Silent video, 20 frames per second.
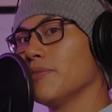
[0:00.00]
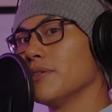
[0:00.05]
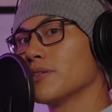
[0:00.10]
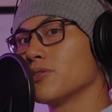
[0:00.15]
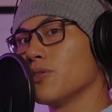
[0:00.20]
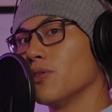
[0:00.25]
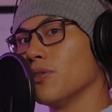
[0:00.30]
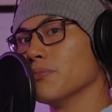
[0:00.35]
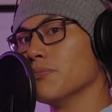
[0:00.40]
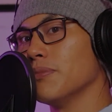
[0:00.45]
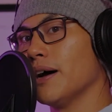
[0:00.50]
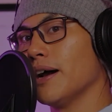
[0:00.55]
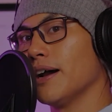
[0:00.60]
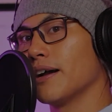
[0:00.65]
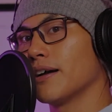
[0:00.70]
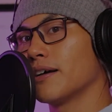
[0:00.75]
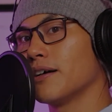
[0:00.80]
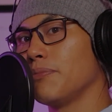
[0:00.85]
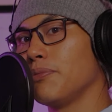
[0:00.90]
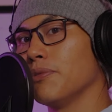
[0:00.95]
been told by
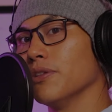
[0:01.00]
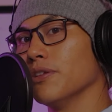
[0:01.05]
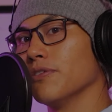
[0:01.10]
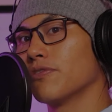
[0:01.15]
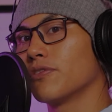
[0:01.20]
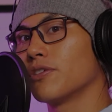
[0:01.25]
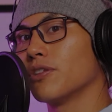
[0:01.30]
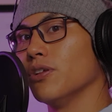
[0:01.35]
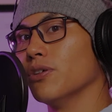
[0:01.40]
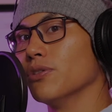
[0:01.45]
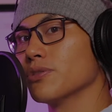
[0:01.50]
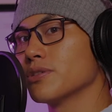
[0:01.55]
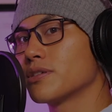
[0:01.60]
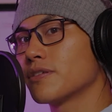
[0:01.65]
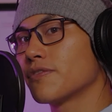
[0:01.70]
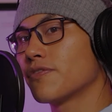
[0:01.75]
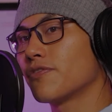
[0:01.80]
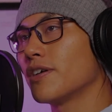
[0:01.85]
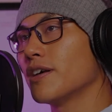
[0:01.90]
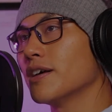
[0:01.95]
a couple of
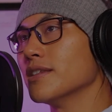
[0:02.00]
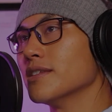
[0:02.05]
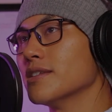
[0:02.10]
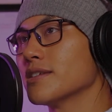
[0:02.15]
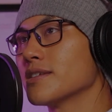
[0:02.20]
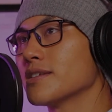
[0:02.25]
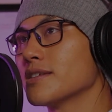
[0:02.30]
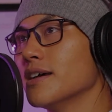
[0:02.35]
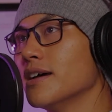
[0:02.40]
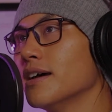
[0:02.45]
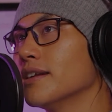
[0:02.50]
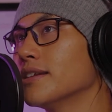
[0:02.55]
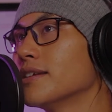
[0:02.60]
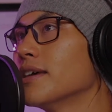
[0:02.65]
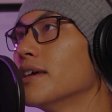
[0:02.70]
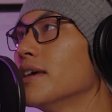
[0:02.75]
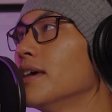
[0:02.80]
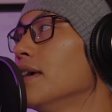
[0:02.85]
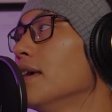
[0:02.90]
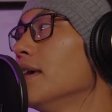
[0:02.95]
close friends that
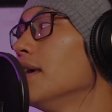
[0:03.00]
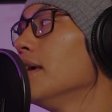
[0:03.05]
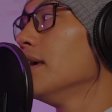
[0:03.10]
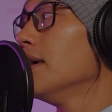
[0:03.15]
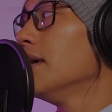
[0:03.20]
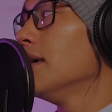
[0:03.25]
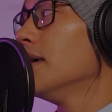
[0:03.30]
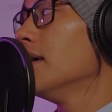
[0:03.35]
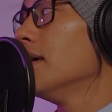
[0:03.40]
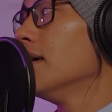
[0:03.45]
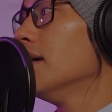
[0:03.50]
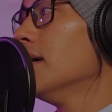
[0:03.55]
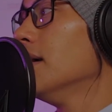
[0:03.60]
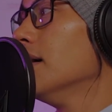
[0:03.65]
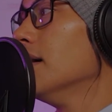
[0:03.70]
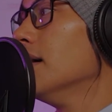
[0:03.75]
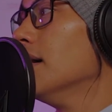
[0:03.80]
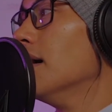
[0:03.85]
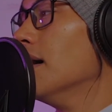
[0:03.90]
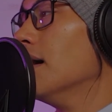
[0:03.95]

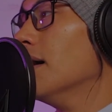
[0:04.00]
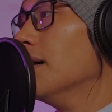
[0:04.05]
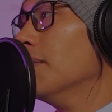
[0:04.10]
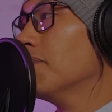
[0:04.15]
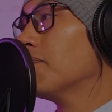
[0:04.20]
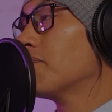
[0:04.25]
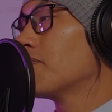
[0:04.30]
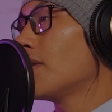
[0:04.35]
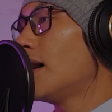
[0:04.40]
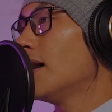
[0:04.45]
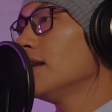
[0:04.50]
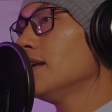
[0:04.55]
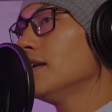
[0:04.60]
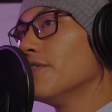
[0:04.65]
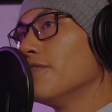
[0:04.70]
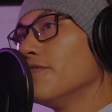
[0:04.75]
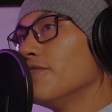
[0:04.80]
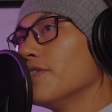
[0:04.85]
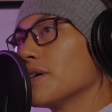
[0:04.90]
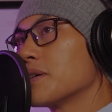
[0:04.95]
I need
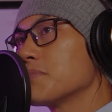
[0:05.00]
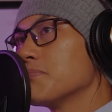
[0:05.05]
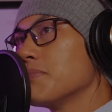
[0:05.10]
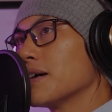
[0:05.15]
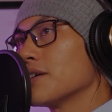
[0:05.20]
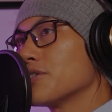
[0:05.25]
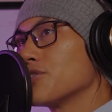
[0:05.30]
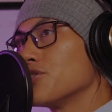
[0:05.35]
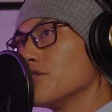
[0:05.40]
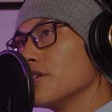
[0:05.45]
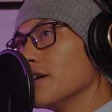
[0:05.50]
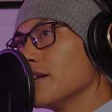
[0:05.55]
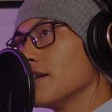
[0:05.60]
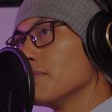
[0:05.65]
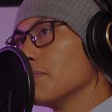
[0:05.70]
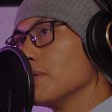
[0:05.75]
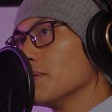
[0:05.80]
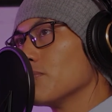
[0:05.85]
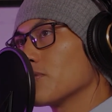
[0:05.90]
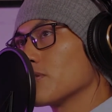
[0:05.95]
to fix my shit
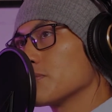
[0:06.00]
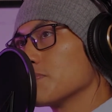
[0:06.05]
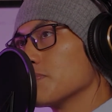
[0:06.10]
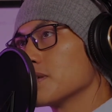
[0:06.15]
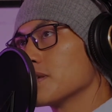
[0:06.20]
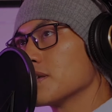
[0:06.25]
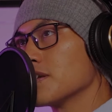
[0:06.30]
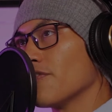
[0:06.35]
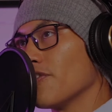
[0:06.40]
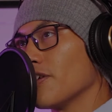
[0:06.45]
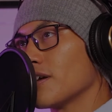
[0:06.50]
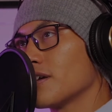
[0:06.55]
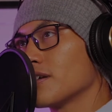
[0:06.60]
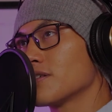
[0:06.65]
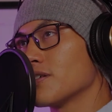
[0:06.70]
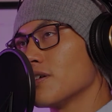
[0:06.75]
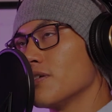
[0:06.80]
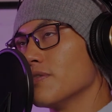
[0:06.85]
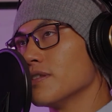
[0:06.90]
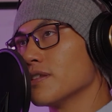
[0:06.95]
and be more specific.
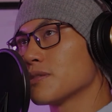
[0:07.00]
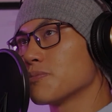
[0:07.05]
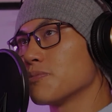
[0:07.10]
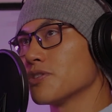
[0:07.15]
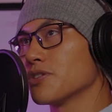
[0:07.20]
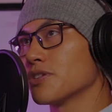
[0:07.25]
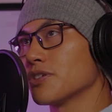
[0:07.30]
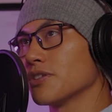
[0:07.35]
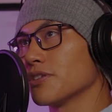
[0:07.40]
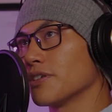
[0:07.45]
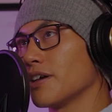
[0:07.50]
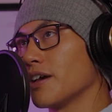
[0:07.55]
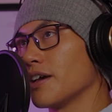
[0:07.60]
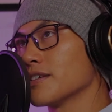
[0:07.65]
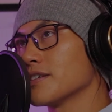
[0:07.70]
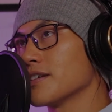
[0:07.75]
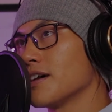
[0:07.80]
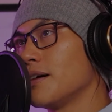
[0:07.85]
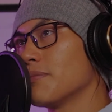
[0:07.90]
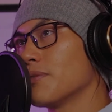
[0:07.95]
So in this particular
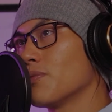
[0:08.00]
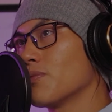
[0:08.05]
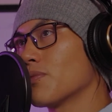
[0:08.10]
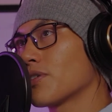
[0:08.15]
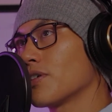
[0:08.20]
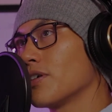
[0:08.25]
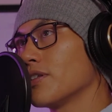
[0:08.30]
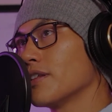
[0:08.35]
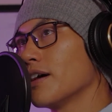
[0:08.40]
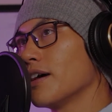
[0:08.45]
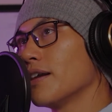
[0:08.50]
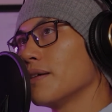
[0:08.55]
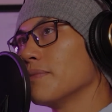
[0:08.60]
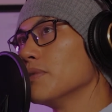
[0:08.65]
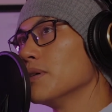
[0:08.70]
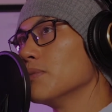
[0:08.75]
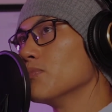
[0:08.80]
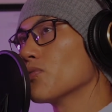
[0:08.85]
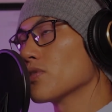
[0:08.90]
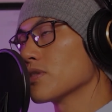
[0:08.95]
case, I'm going to work on that and
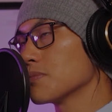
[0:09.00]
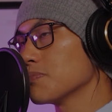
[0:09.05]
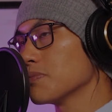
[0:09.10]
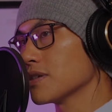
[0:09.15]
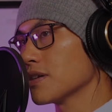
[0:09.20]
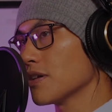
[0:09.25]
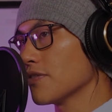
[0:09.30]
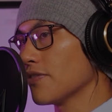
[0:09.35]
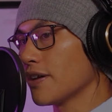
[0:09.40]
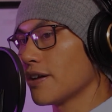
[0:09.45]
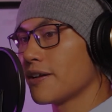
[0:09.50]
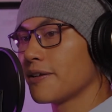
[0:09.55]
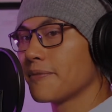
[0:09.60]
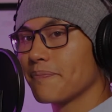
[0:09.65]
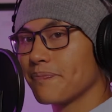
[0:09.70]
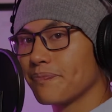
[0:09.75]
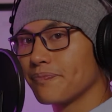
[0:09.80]
be more specific.